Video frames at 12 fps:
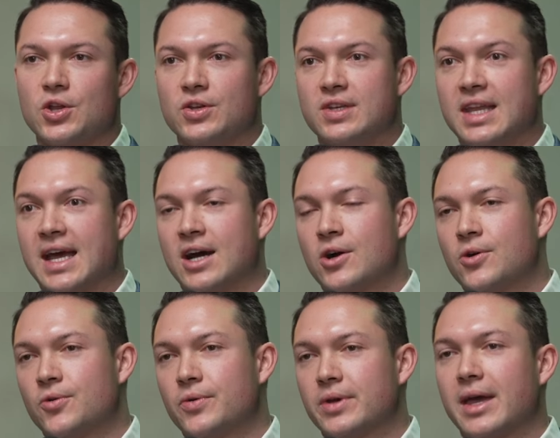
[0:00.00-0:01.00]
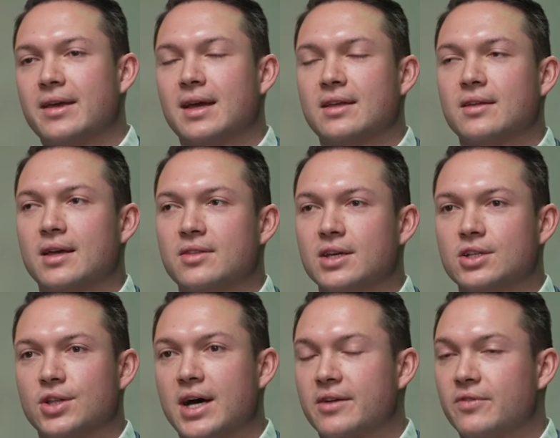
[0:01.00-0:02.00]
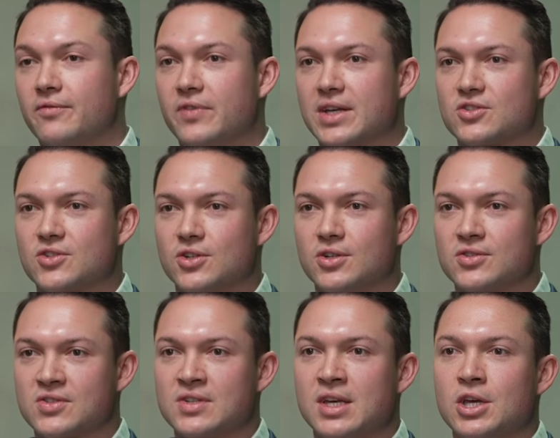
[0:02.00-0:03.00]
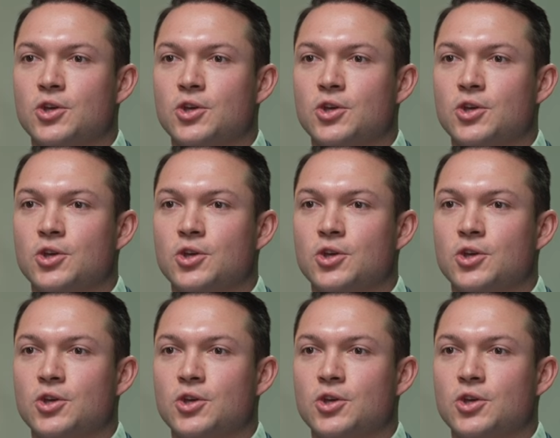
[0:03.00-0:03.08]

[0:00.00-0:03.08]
now I think a lot of investors